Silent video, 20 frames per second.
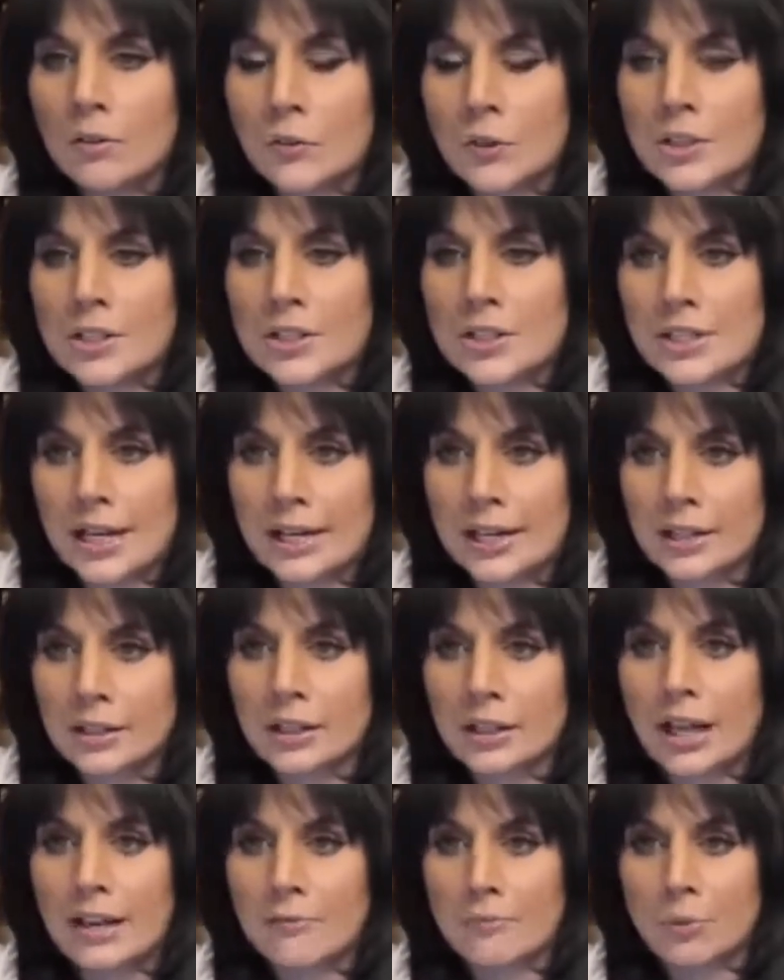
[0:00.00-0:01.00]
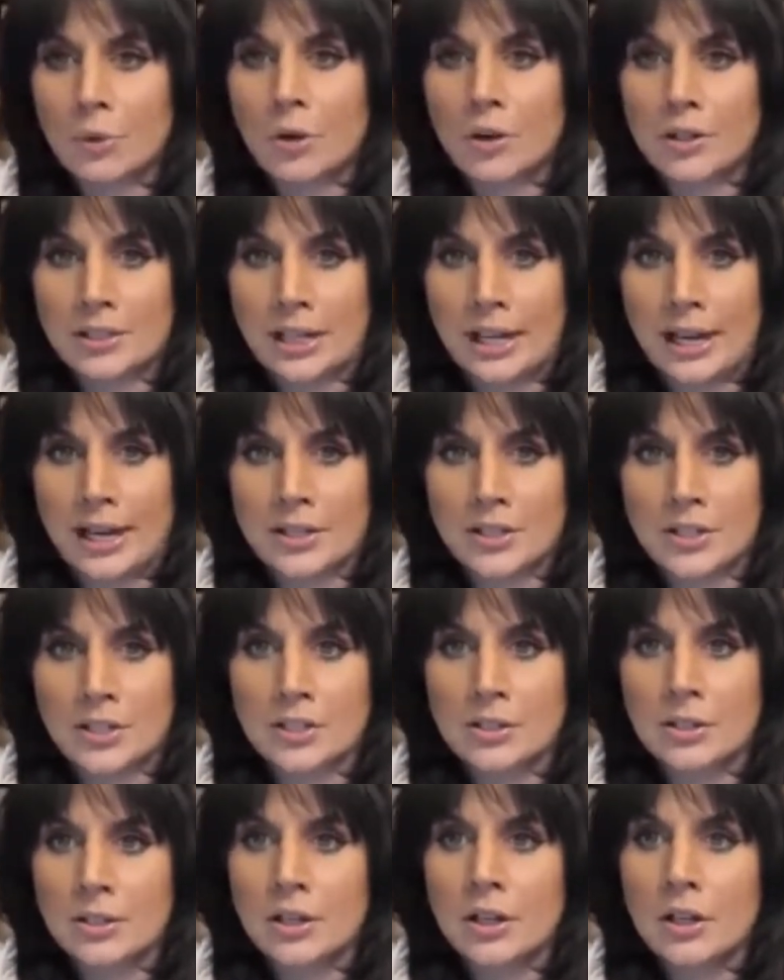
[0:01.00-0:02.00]
for the second live
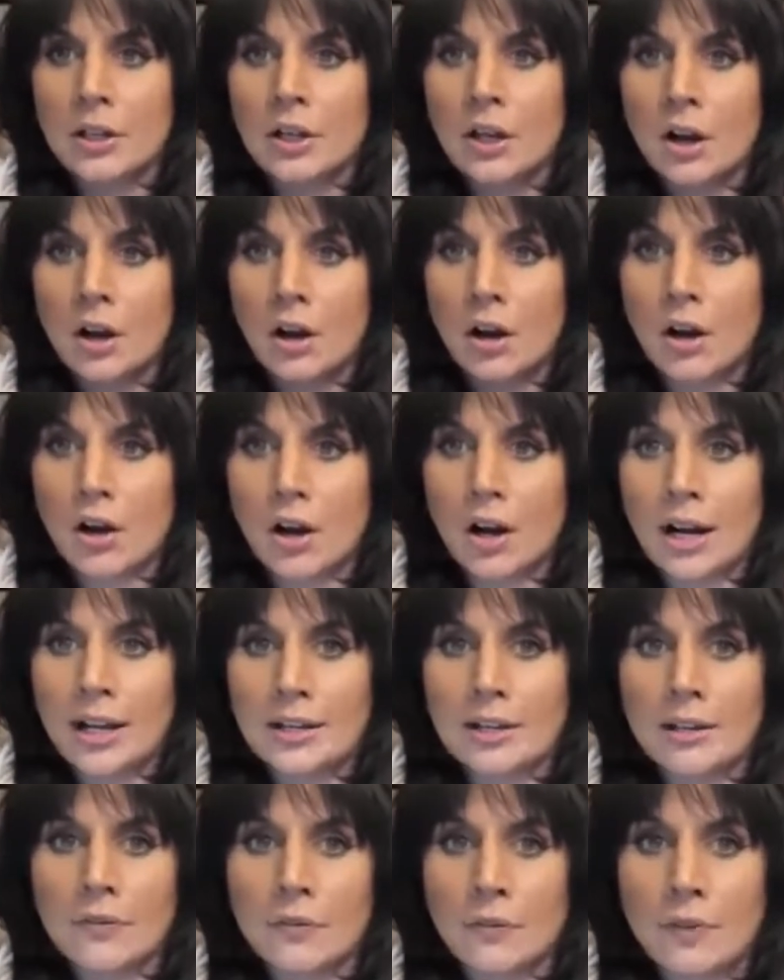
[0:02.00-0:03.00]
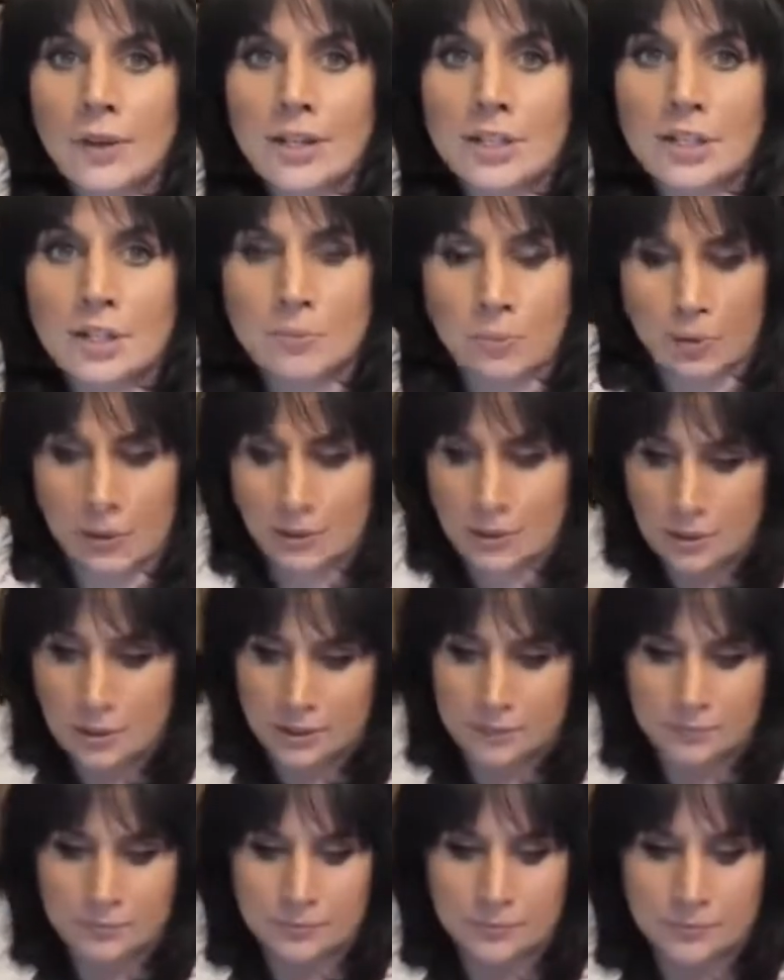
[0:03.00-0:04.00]
broadcast on Facebook
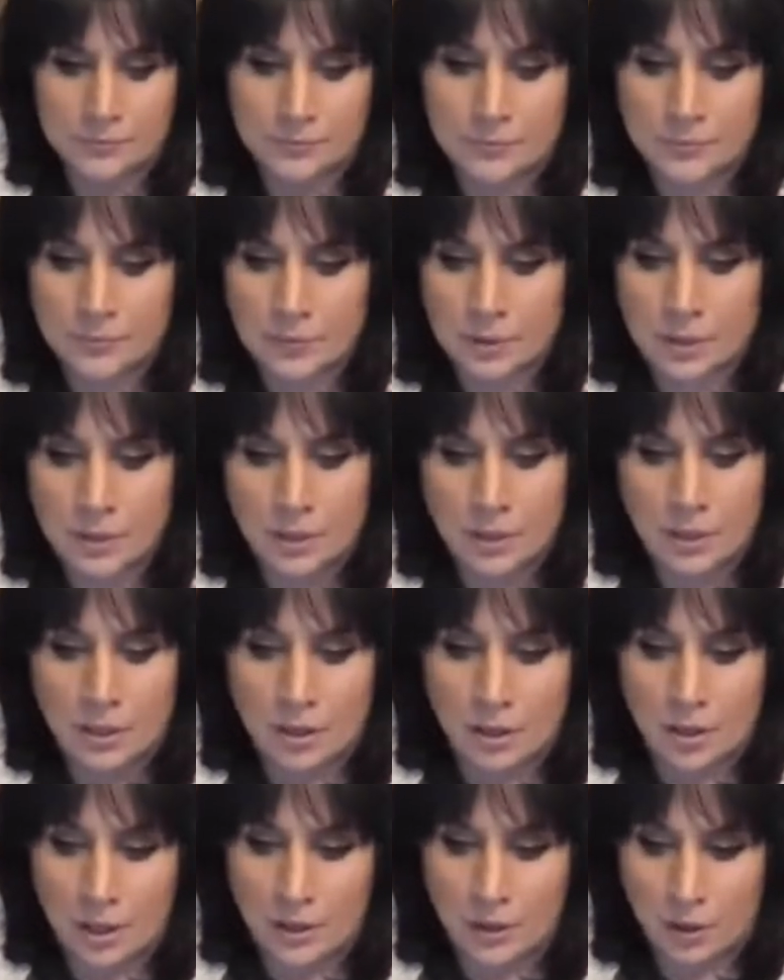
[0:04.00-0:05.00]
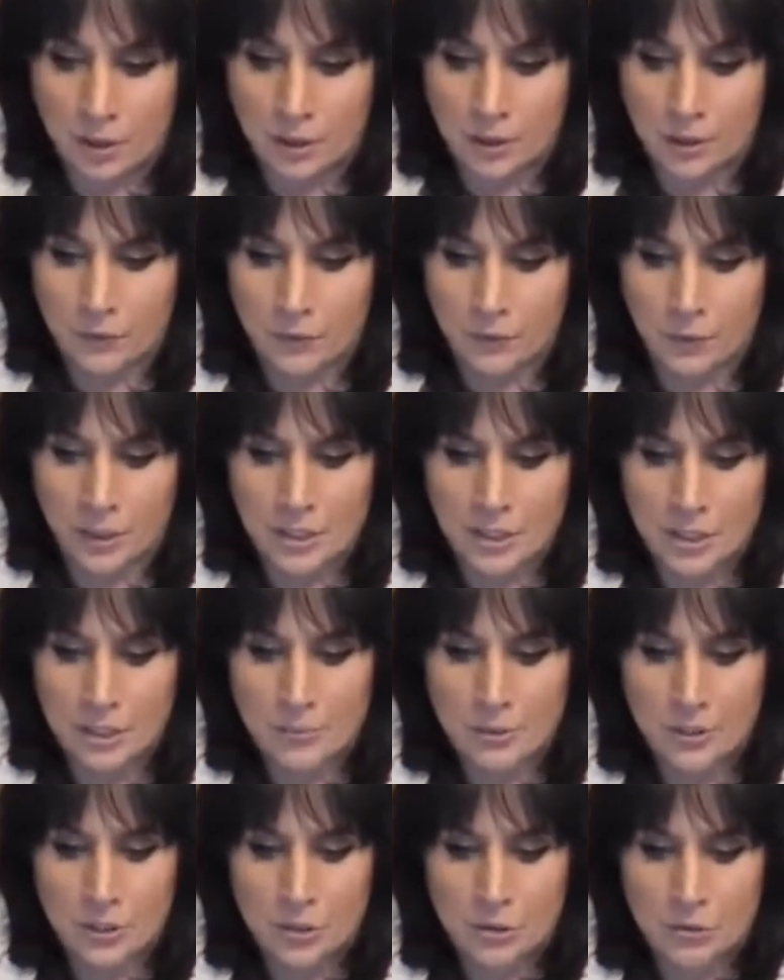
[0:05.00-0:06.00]
on Ark of Grace
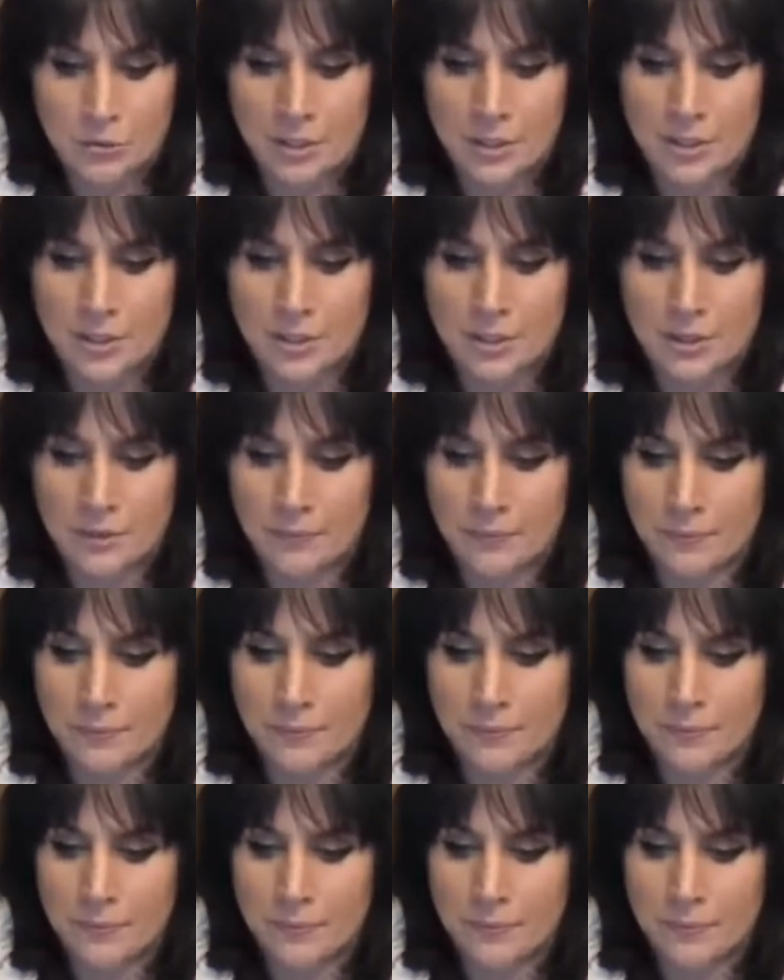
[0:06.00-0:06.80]
Ministries.